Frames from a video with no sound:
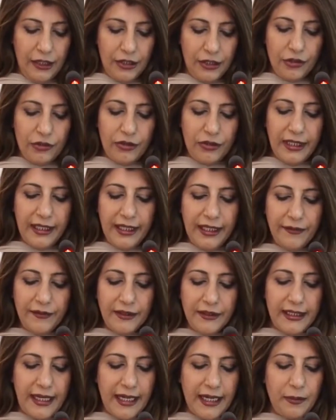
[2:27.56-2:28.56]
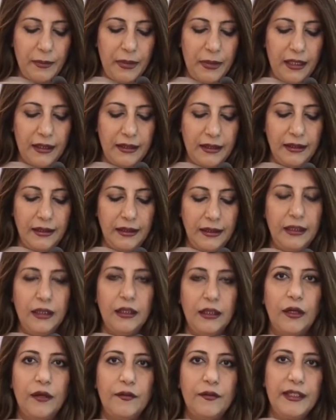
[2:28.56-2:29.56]
to relieve the debt burden
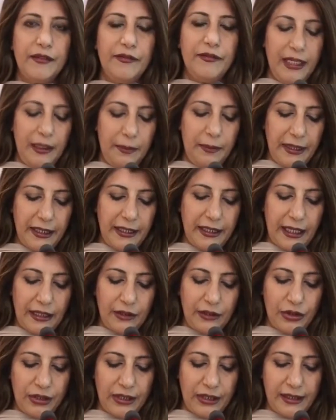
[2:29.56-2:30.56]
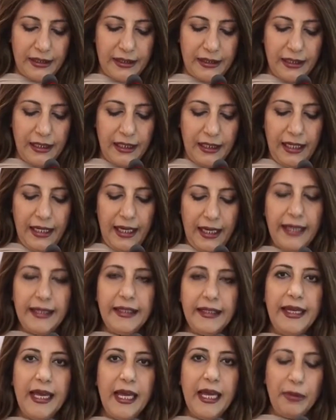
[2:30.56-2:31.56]
of developing countries and
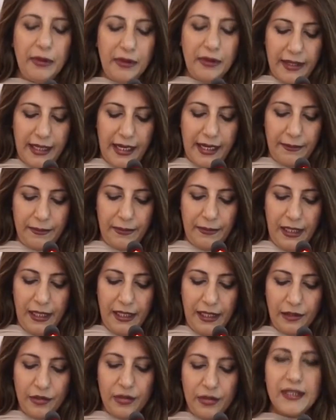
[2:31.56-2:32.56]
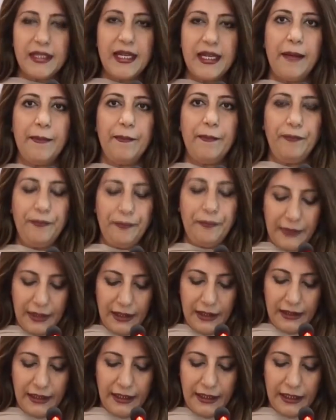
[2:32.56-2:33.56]
enable them to stem
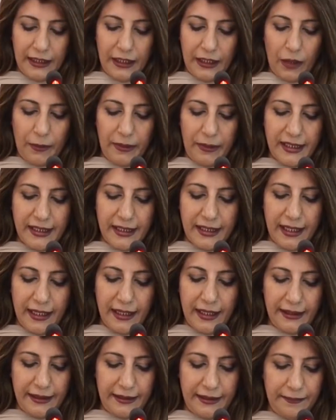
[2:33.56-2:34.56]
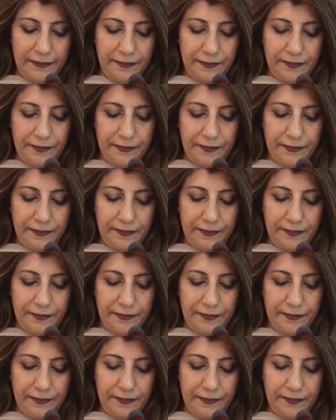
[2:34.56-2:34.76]
the economic decline.